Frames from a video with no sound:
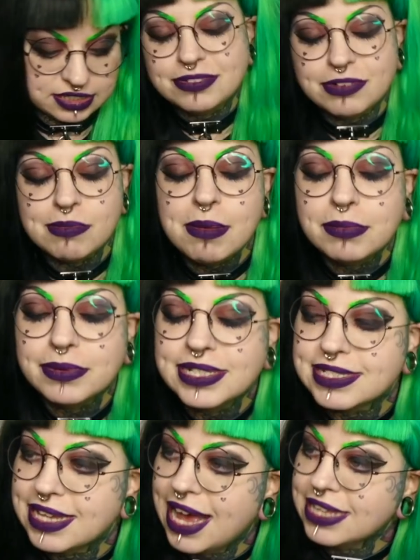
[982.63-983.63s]
Remember when
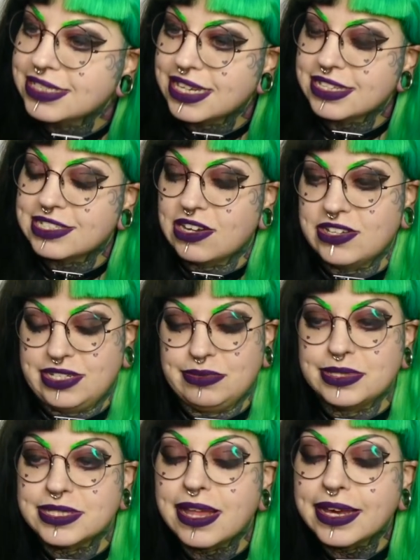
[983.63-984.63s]
hand sanitizer
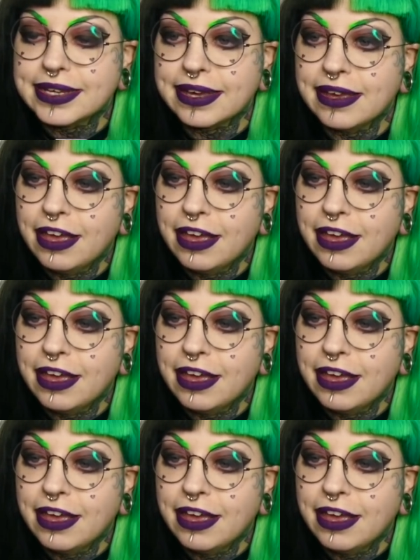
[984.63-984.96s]
was, like,